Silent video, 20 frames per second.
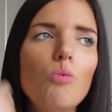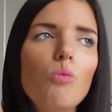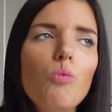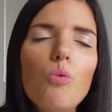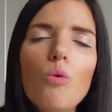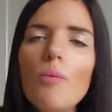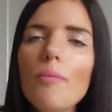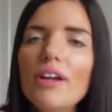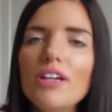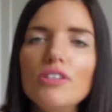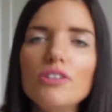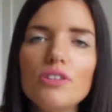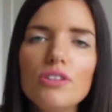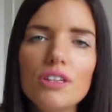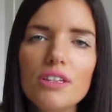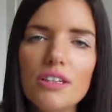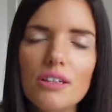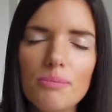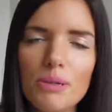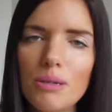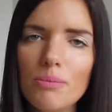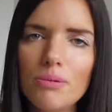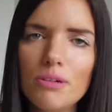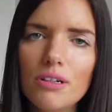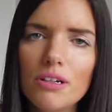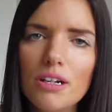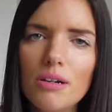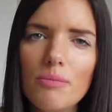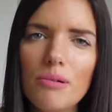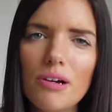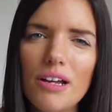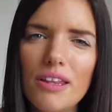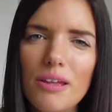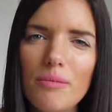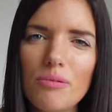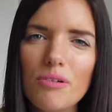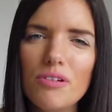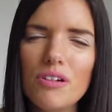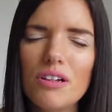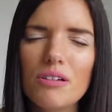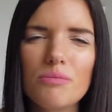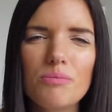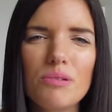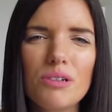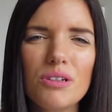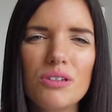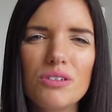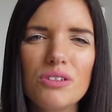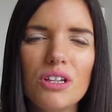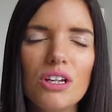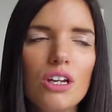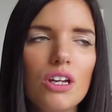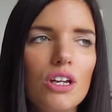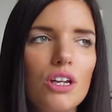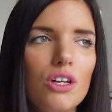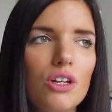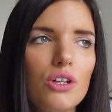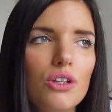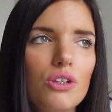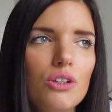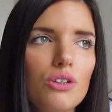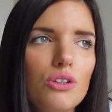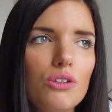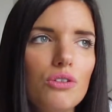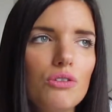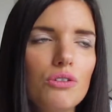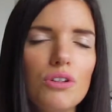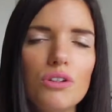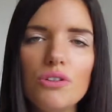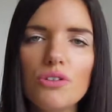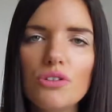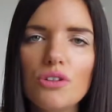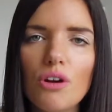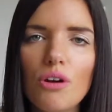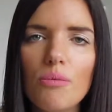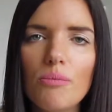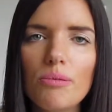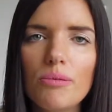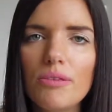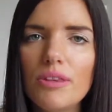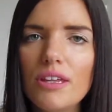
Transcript: what makes you think that people are going to buy that product? Because you're a new shop.